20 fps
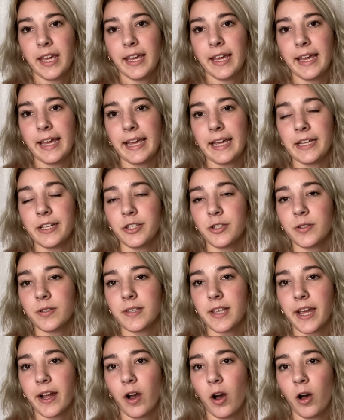And
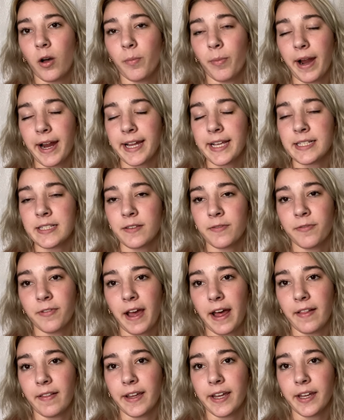just like all
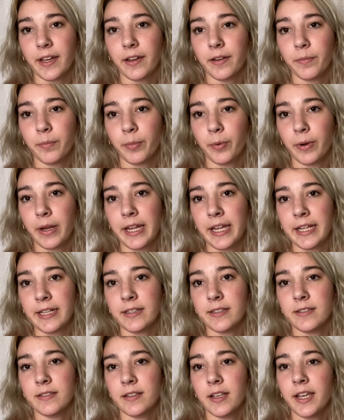brachycephalic
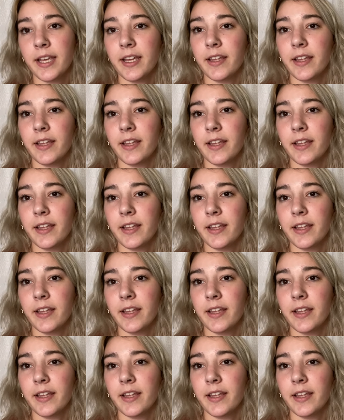breeds,